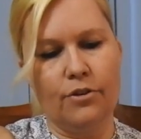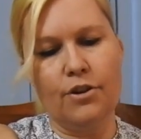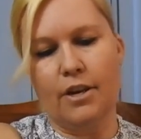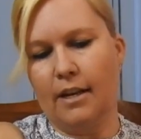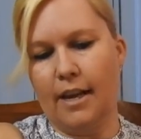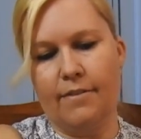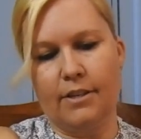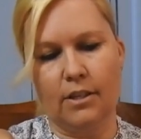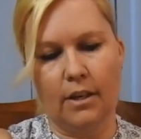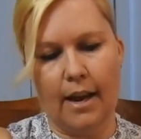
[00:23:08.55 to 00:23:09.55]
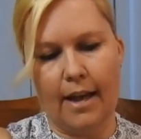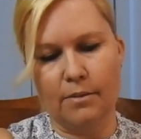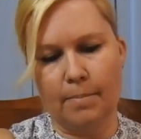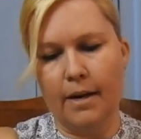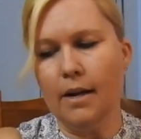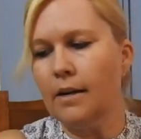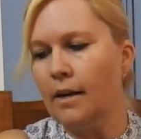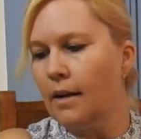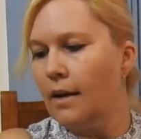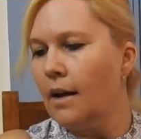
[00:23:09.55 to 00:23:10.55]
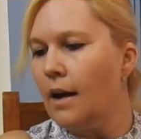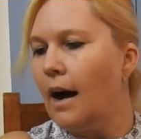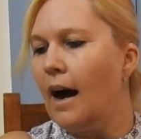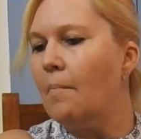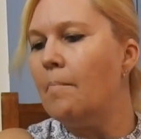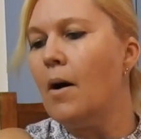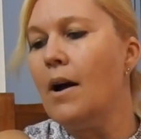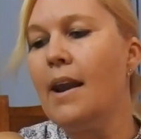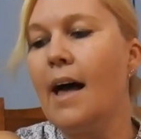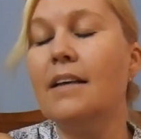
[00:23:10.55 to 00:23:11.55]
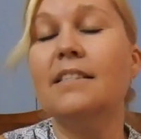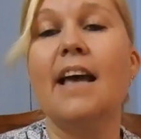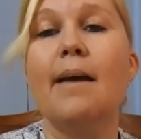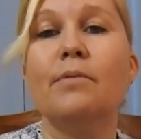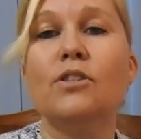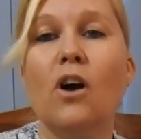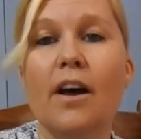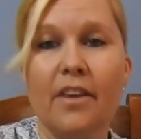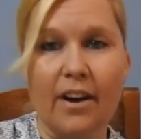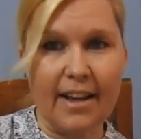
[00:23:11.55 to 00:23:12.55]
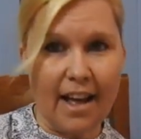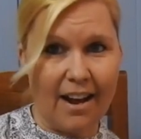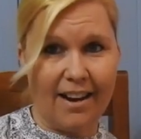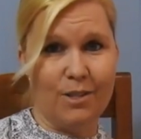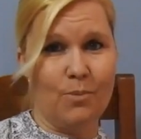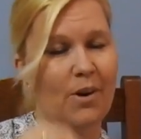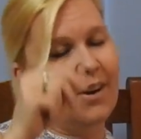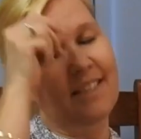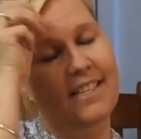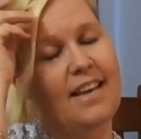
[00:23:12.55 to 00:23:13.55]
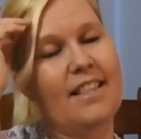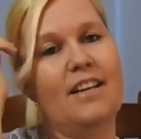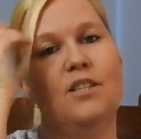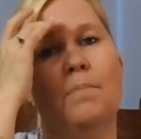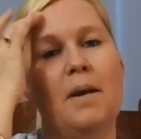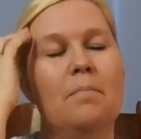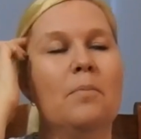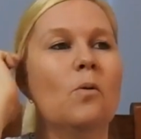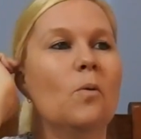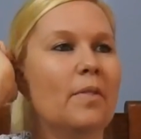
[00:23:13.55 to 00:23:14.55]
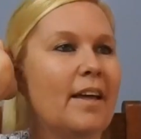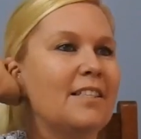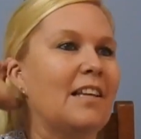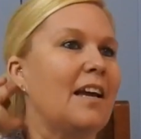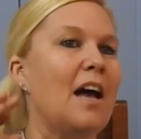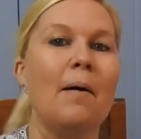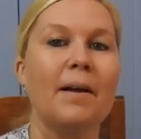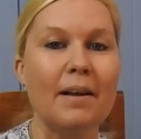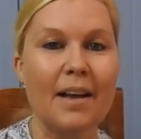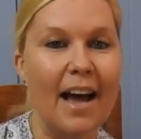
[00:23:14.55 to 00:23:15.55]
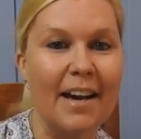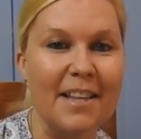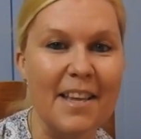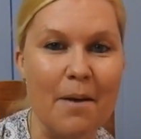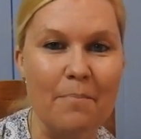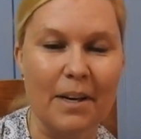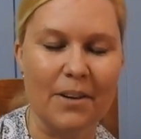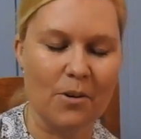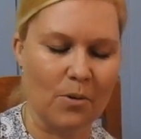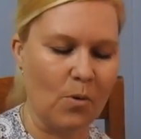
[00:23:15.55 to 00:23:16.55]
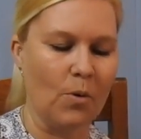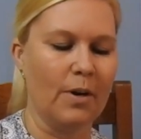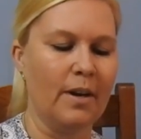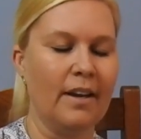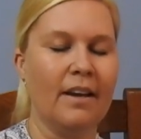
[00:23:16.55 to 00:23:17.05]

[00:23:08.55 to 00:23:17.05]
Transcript: You can leave it till the last minute. My last cable tie that I cut is when I say that it's been born. That's like cutting the umbilical cord.